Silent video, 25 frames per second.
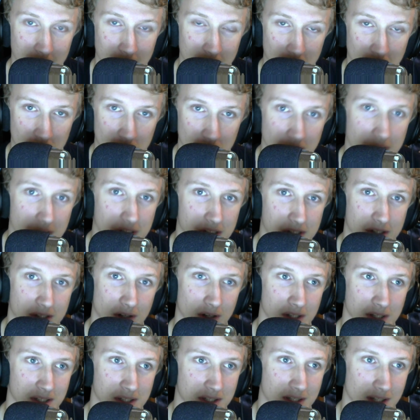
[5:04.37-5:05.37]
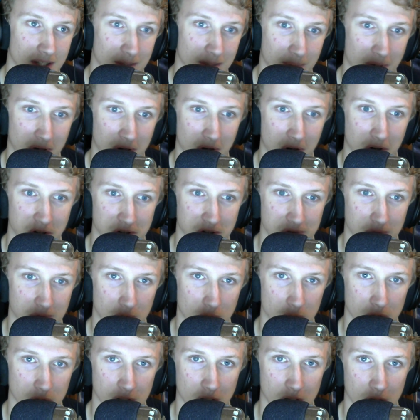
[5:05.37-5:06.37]
criticised in the past
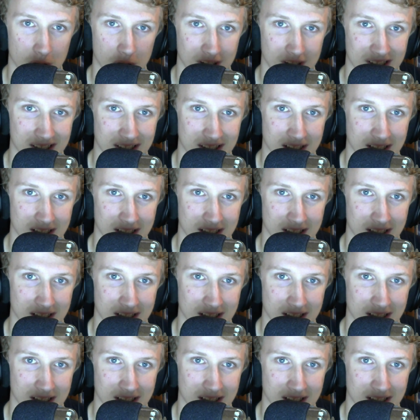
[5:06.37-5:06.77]
for you know his